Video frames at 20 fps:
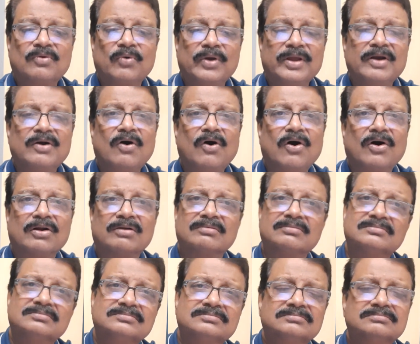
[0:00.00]
going
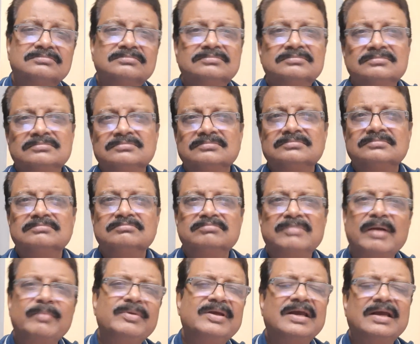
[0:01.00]
on,
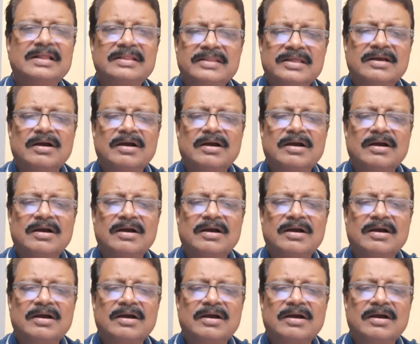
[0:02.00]
maybe a healthy